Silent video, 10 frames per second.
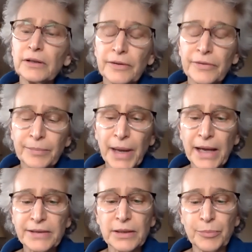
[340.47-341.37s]
the
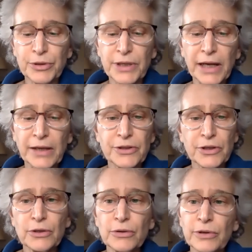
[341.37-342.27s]
mask protects
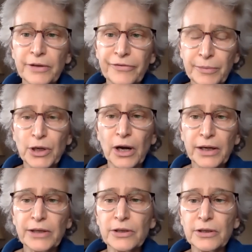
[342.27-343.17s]
you if I'm
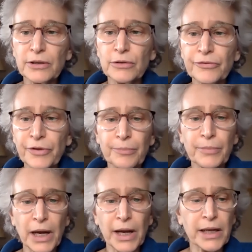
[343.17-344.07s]
talking to you from
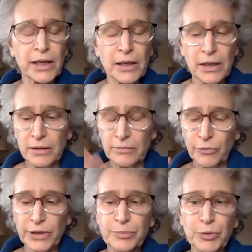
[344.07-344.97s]
my
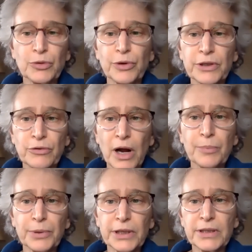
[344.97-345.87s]
respiratory
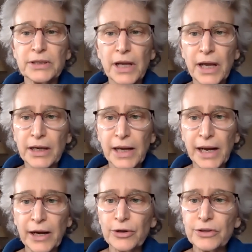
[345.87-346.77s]
droplets and
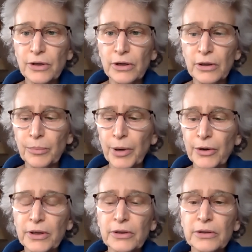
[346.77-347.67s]
aerosol
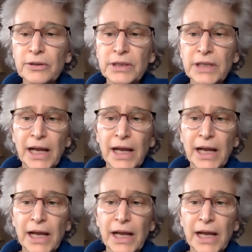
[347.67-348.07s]
particles,